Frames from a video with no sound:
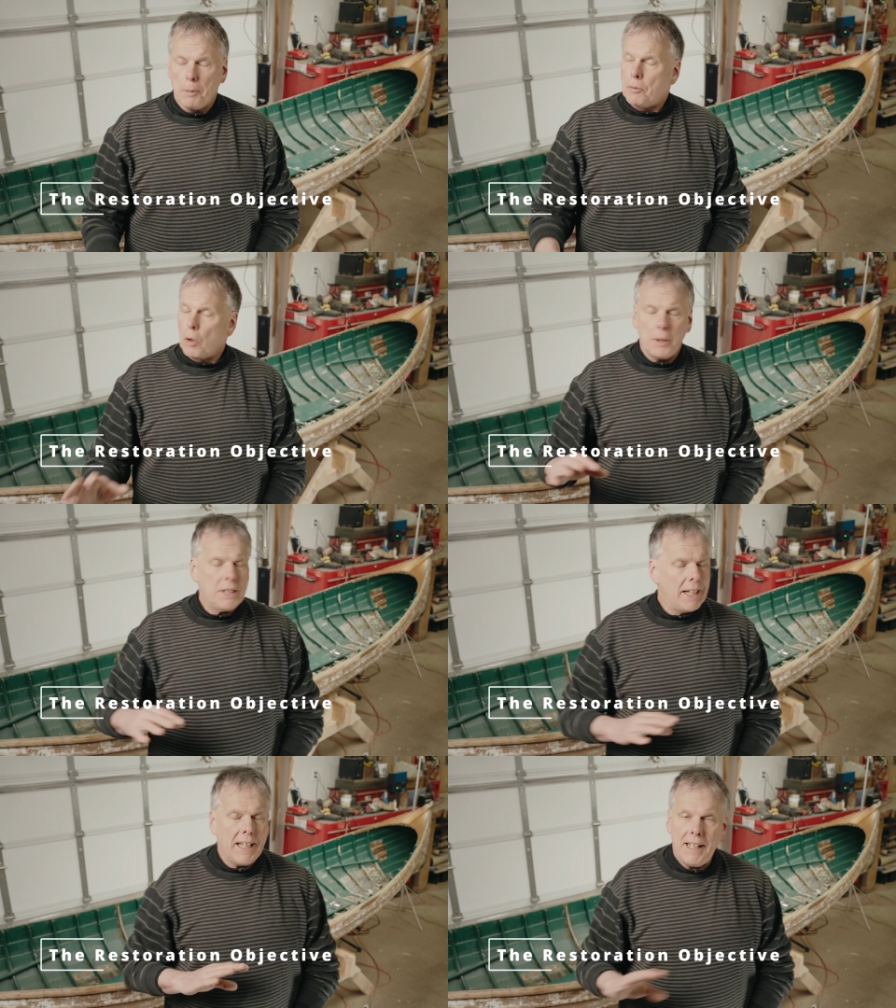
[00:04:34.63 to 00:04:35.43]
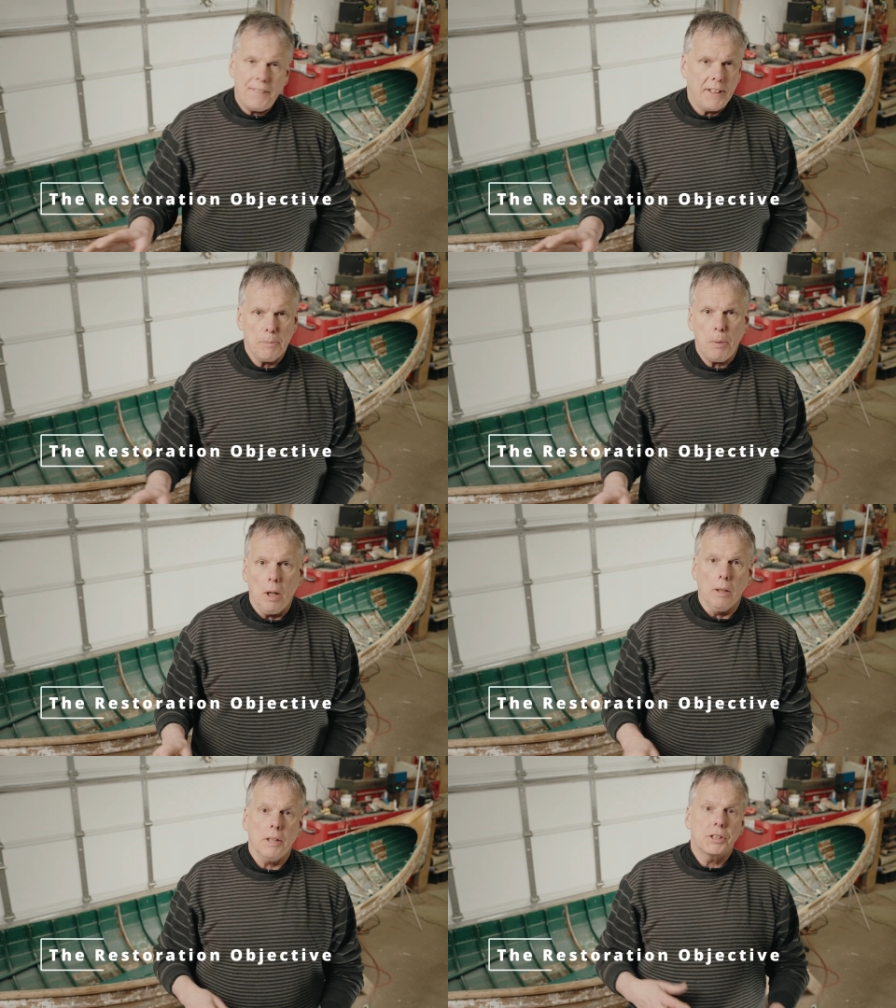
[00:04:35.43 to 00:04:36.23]
before we take anything
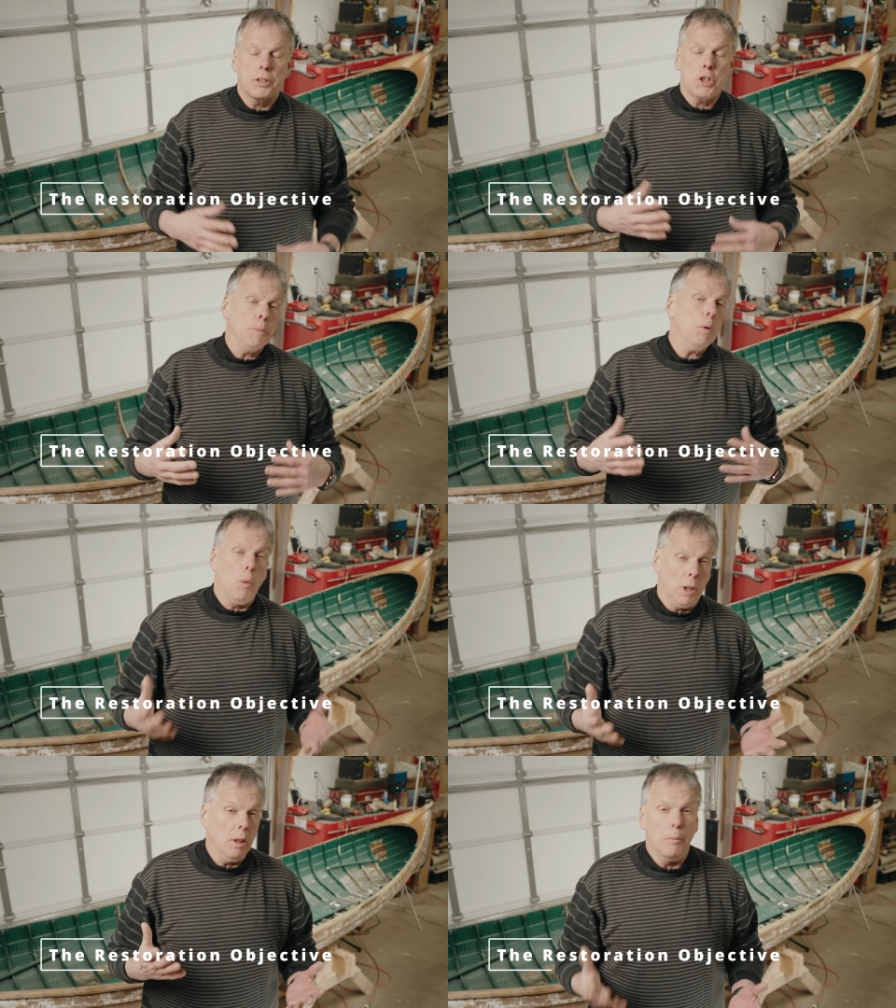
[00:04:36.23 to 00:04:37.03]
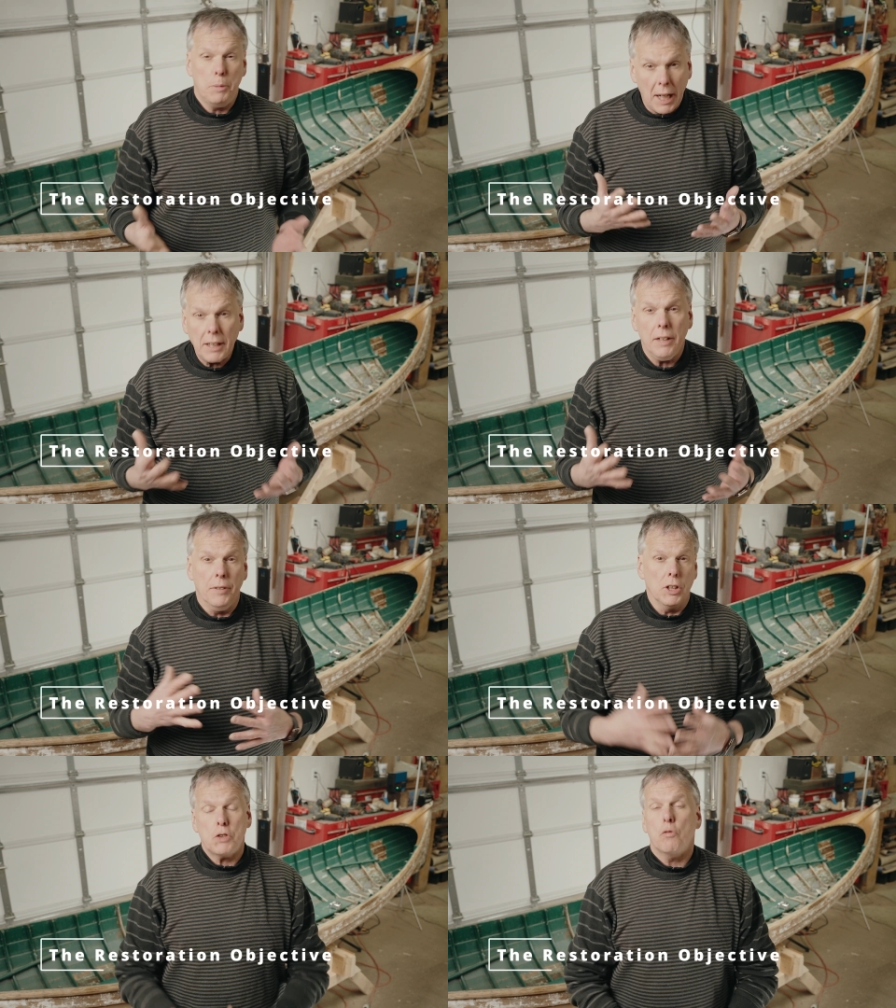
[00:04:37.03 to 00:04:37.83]
apart, is determine what our objective
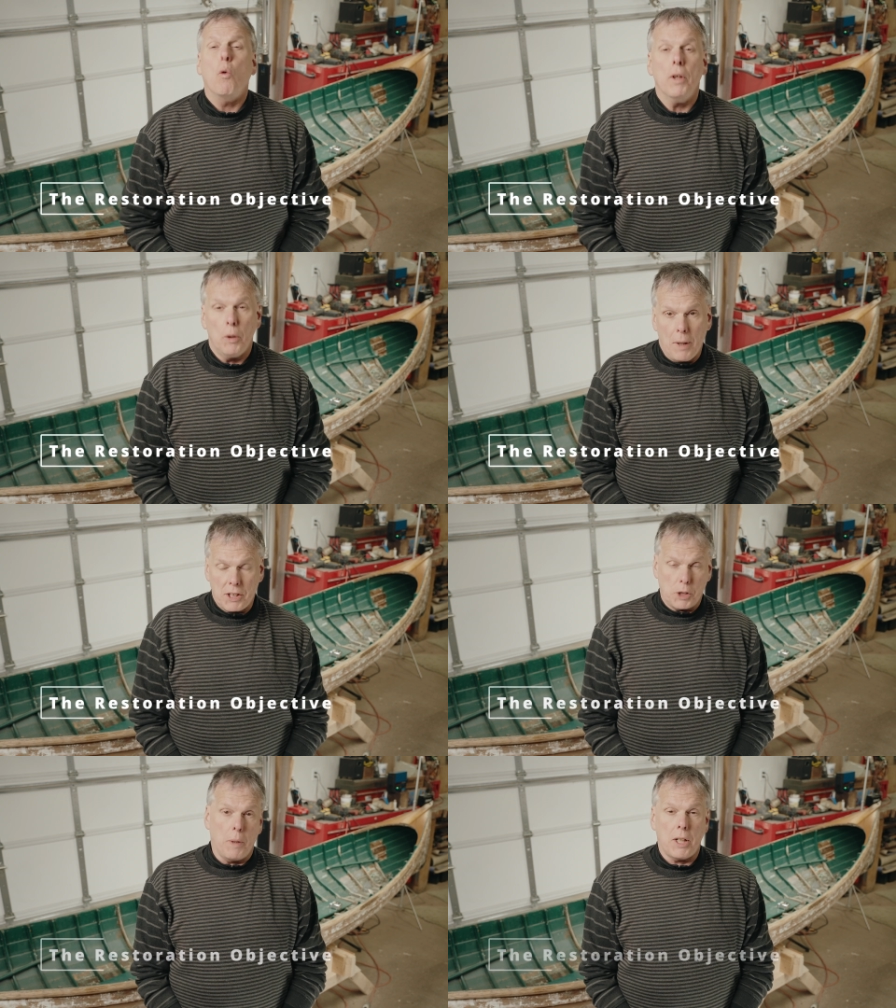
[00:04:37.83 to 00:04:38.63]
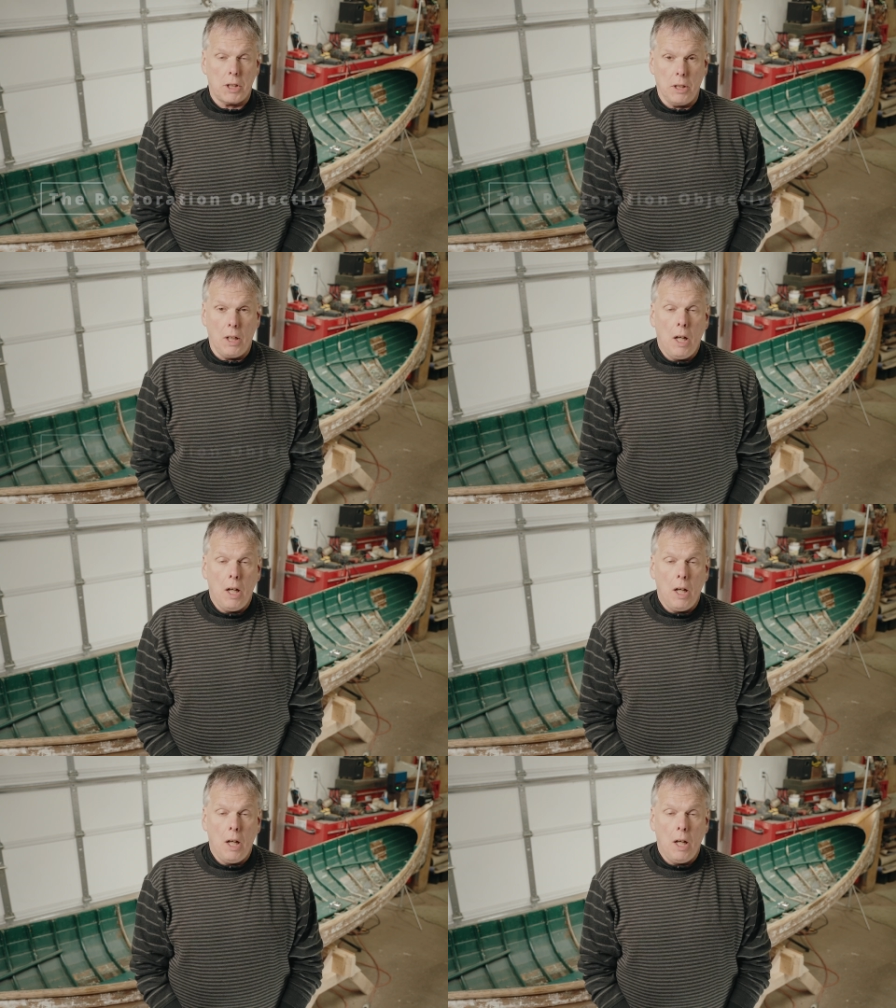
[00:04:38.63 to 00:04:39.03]
is for the restoration.